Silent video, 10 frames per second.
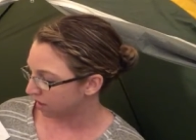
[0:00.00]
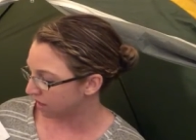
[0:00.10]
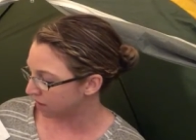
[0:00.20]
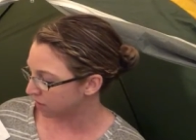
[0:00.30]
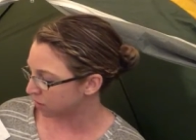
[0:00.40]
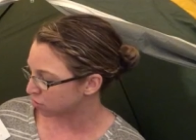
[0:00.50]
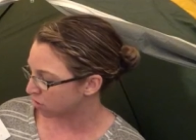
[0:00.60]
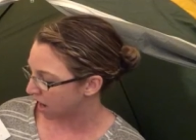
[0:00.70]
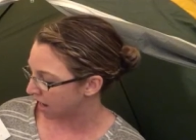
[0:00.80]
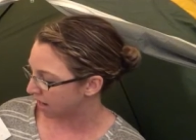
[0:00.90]
Even
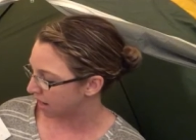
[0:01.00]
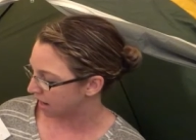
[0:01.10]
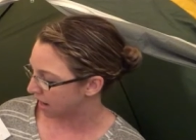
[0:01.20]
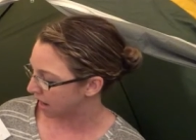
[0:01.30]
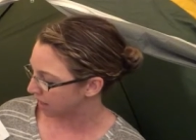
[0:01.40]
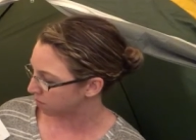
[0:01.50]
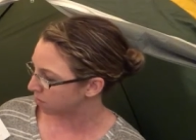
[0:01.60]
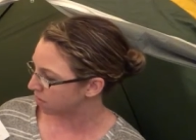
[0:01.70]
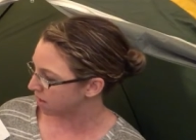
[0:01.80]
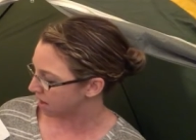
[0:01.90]
dry and high up
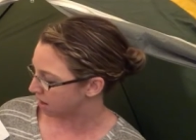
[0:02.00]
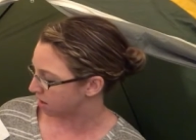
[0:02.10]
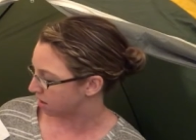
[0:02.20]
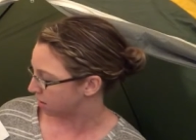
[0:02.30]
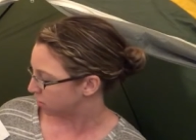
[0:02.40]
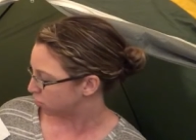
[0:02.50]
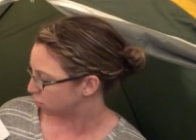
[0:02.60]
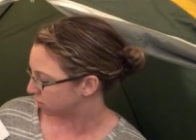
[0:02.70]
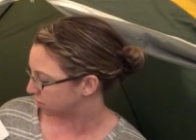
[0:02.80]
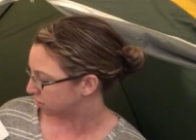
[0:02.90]
in the air,
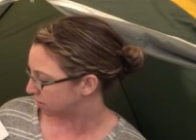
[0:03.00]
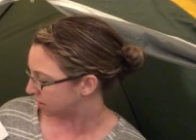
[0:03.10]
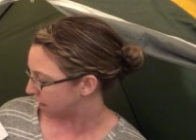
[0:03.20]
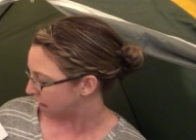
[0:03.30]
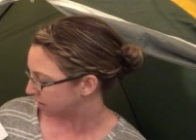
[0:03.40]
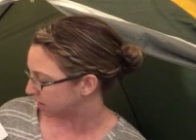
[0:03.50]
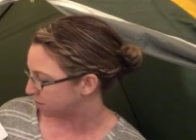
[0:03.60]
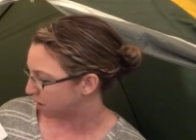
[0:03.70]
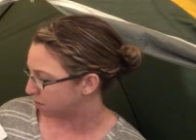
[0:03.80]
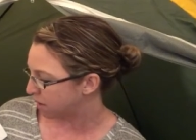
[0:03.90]
George did not
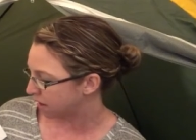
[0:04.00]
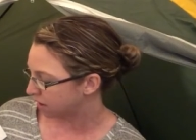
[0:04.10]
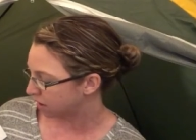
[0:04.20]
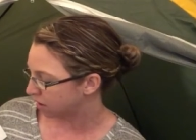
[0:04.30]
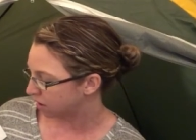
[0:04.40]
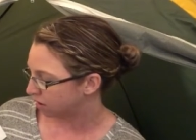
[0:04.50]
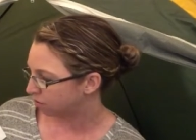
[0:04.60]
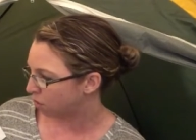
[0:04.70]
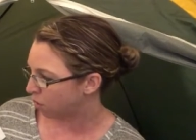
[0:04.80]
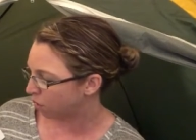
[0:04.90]
smell better.
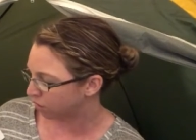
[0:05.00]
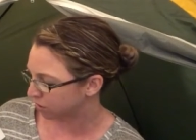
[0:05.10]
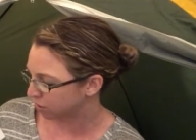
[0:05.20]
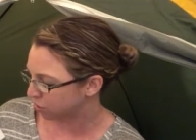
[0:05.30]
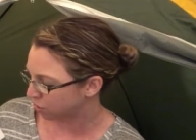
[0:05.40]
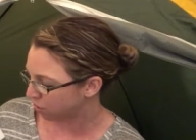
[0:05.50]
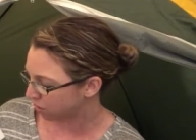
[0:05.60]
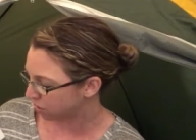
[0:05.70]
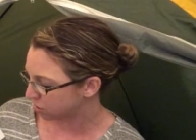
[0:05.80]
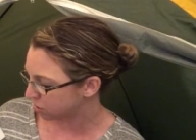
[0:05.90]
Poor
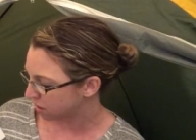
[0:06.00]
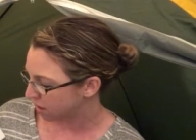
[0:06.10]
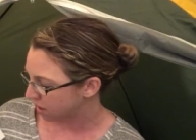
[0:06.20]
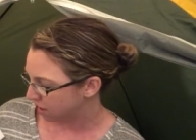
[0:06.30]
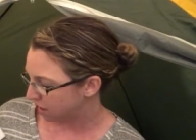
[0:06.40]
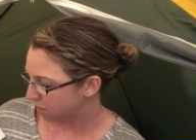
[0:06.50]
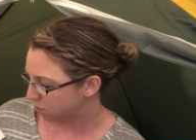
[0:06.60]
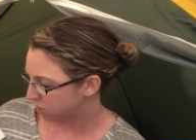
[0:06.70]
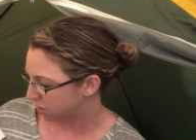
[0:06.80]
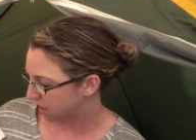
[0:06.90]
George! He
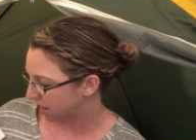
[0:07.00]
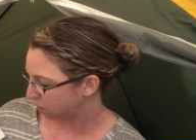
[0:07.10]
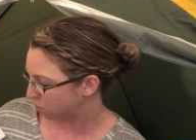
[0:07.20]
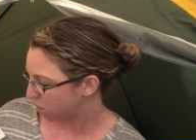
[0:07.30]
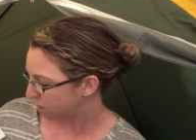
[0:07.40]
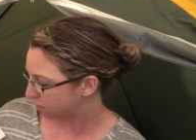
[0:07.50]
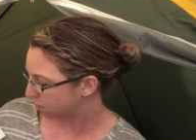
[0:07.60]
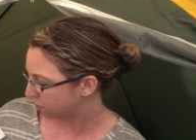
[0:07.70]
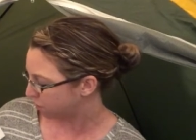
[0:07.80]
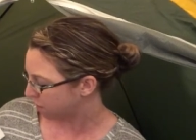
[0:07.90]
wished he hadn't
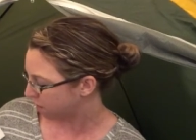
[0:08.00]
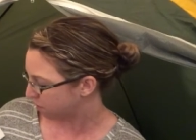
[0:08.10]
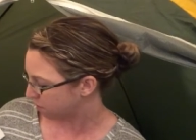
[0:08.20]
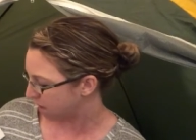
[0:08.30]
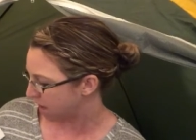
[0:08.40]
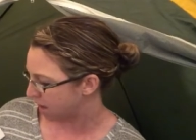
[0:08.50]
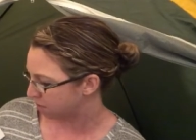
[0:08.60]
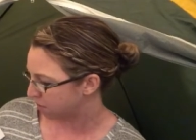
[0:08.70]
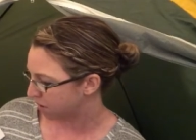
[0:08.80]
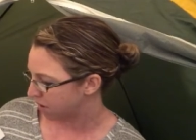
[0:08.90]
wandered so far from
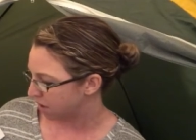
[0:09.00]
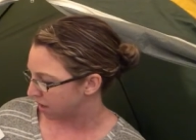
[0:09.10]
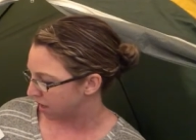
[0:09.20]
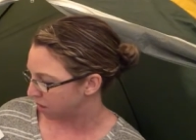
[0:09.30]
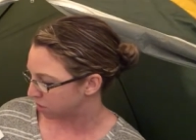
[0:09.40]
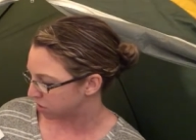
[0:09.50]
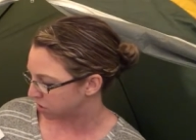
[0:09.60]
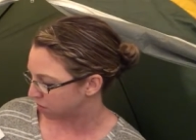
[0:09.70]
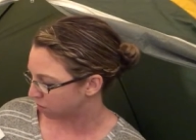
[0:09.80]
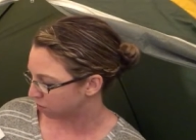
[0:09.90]
camp. He
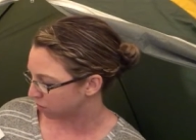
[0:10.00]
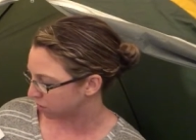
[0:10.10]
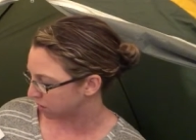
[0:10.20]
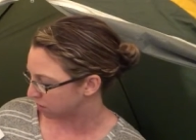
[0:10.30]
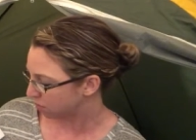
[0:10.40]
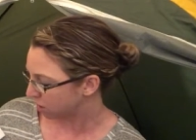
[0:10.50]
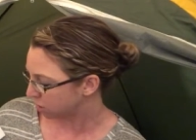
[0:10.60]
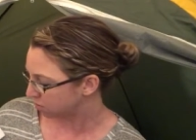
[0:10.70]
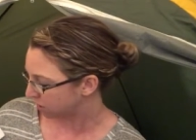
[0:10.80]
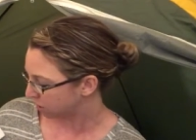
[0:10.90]
wished he were roasting
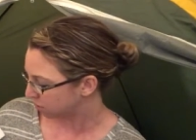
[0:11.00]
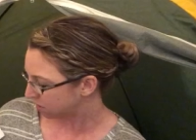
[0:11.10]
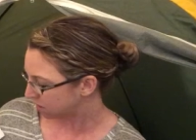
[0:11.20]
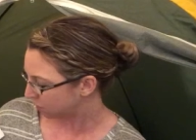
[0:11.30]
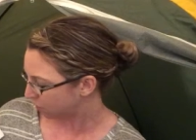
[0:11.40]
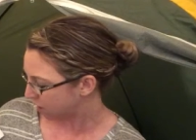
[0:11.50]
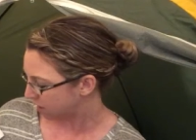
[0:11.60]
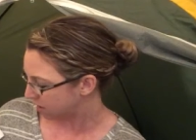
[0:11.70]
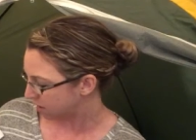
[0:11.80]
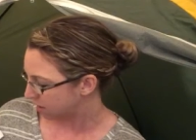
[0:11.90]
marshmallows with his
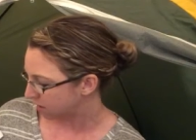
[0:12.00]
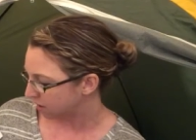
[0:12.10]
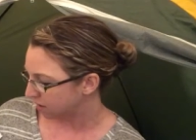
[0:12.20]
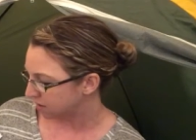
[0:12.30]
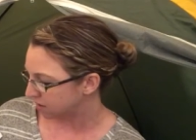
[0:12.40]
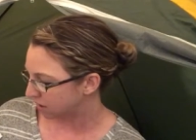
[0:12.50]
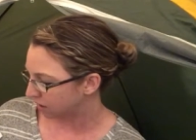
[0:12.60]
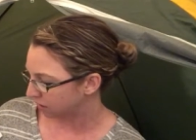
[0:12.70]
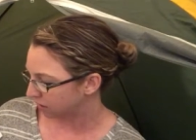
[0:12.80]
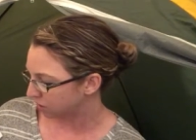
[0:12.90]
friend.
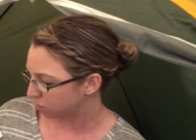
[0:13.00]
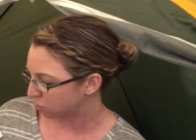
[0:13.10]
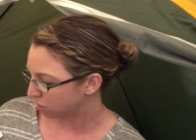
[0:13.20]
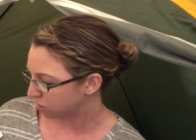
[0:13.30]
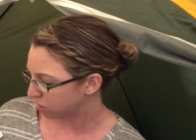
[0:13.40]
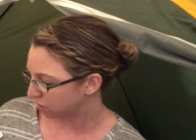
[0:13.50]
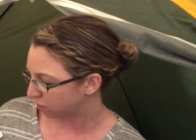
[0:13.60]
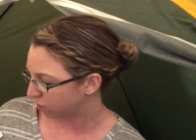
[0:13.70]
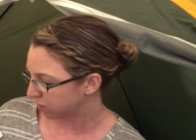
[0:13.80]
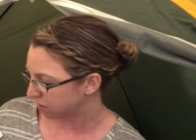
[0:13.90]
Suddenly, George
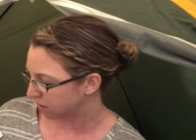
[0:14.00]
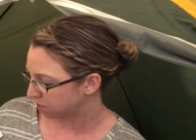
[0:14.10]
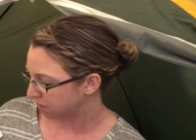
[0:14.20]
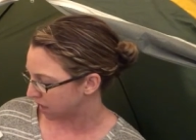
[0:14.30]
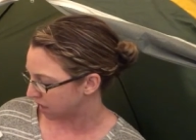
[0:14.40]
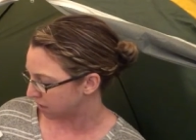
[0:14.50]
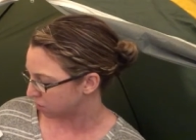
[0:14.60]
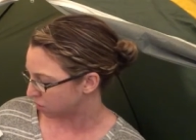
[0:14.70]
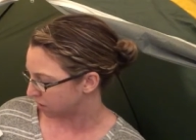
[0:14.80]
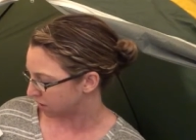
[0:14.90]
heard footsteps
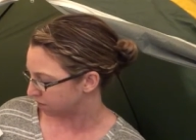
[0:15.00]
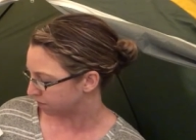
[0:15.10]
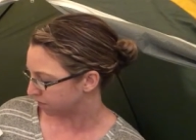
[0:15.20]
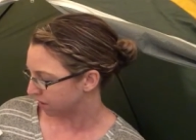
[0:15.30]
heading toward him.